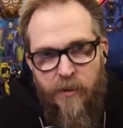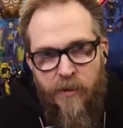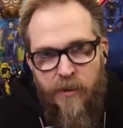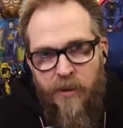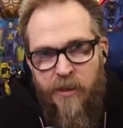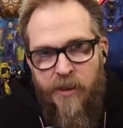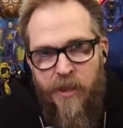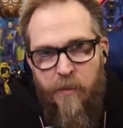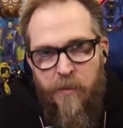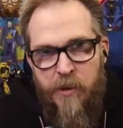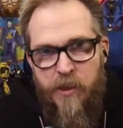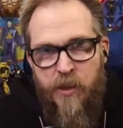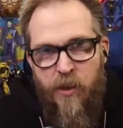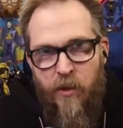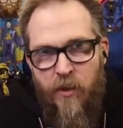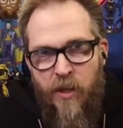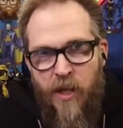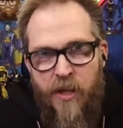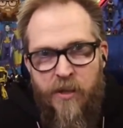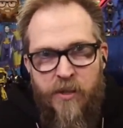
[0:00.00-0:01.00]
this
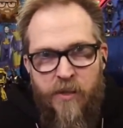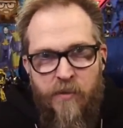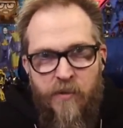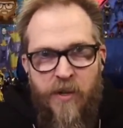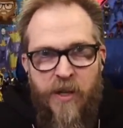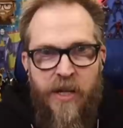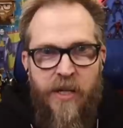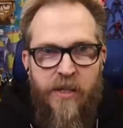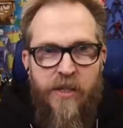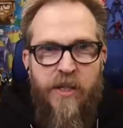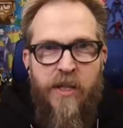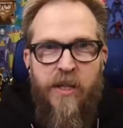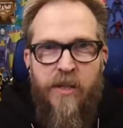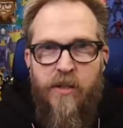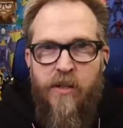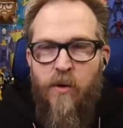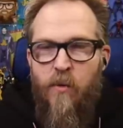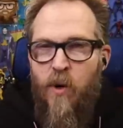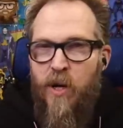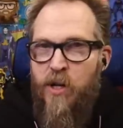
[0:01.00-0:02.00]
episode, lots of hinting
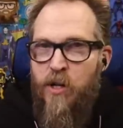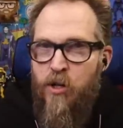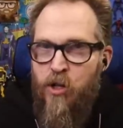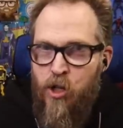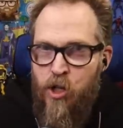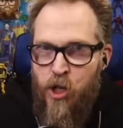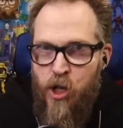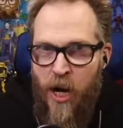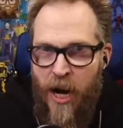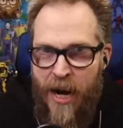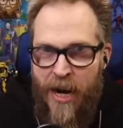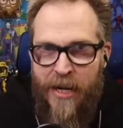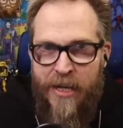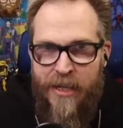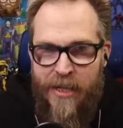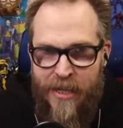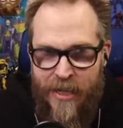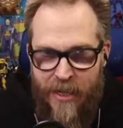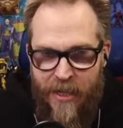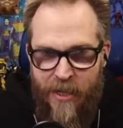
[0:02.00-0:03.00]
to what Jack
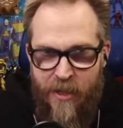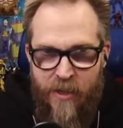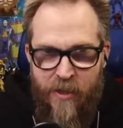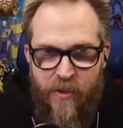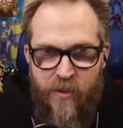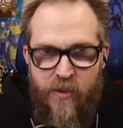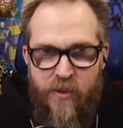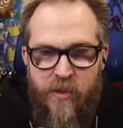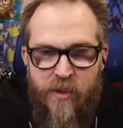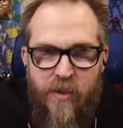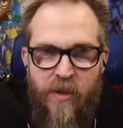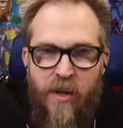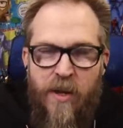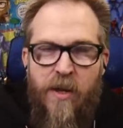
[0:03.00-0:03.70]
is.